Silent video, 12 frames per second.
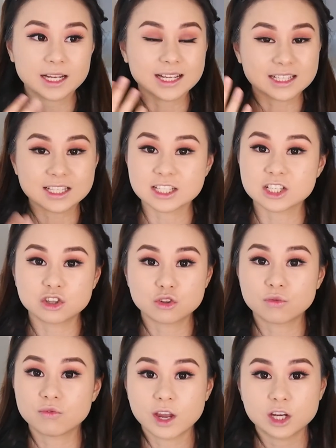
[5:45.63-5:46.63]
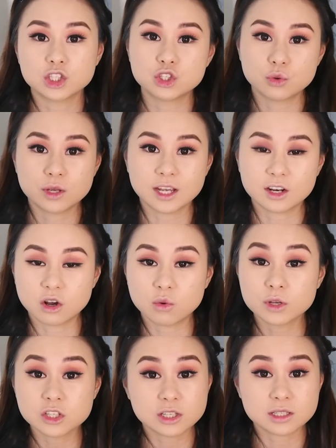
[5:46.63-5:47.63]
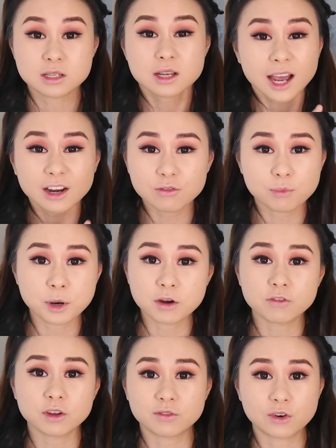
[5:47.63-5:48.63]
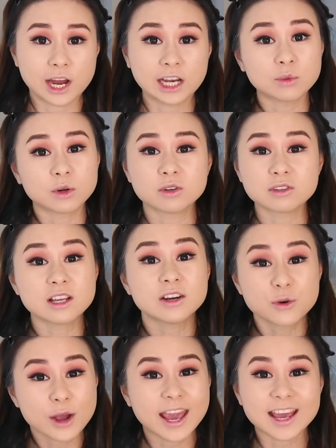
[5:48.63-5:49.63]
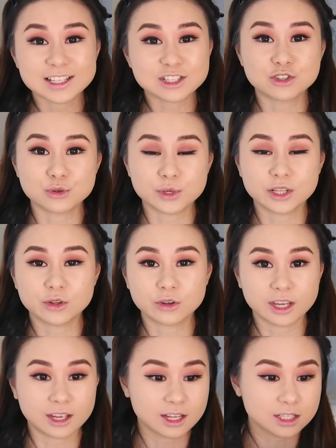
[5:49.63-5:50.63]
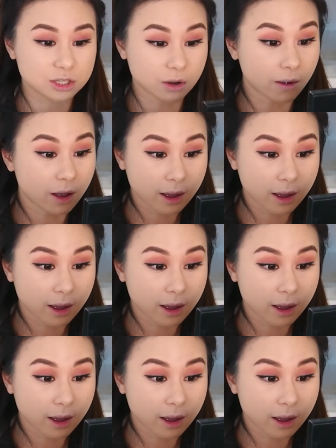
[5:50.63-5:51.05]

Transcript: It doesn't look very dewy at all, which is kind of perfect for anyone who hates dewy looking. So